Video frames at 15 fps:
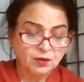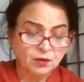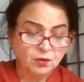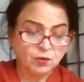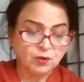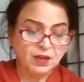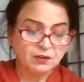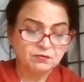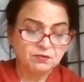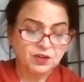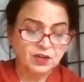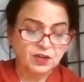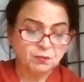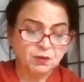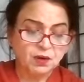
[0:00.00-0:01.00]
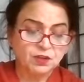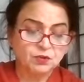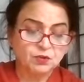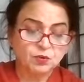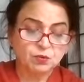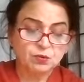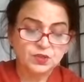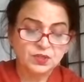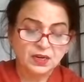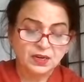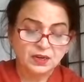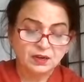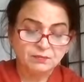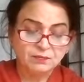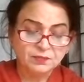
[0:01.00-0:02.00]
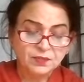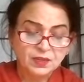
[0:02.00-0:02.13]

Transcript: Look after him like your own son.